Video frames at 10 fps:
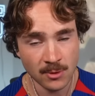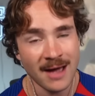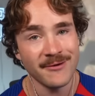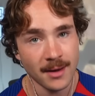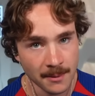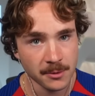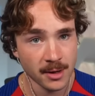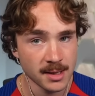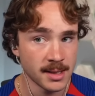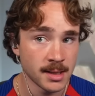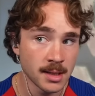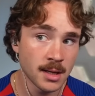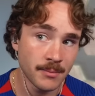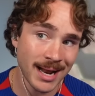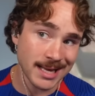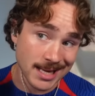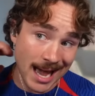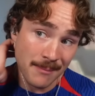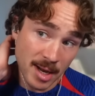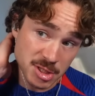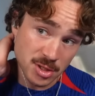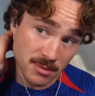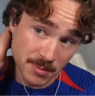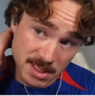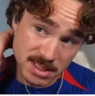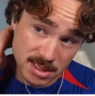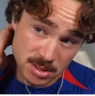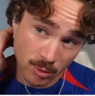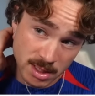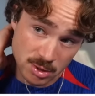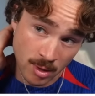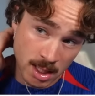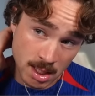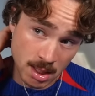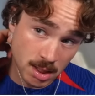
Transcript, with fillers: Well, I've upgraded it. But I got my streaming PC in 2020.